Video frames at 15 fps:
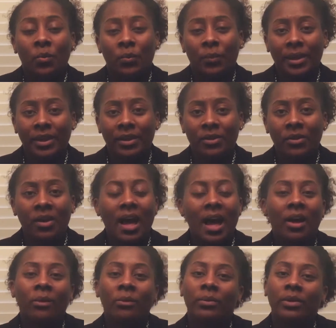Well,
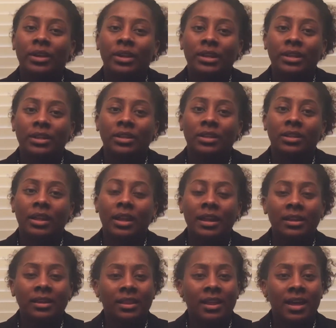I would
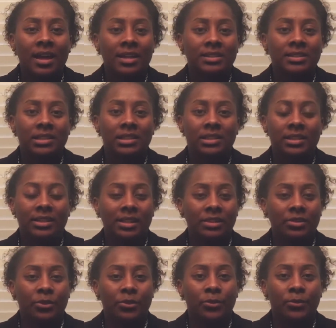analyze and look at
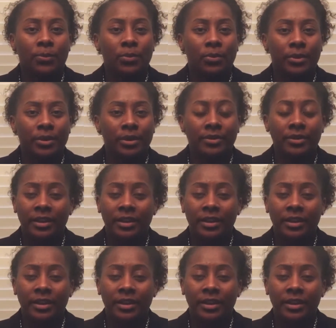the report,